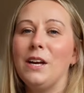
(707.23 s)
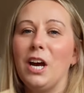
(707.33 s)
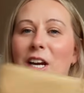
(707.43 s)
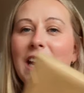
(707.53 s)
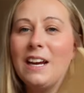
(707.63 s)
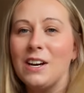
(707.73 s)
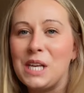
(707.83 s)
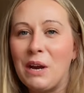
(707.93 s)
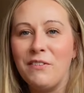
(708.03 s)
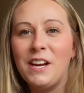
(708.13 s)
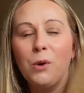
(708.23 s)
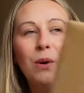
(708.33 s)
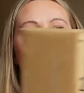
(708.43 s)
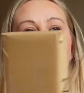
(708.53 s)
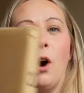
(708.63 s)
Okay guys, I think
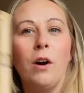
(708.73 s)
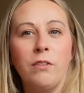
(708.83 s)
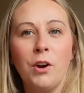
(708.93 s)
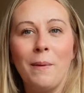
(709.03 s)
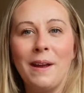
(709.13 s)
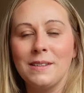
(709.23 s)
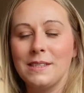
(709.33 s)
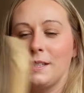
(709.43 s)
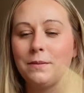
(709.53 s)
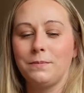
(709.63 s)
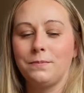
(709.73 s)
we've got a romance.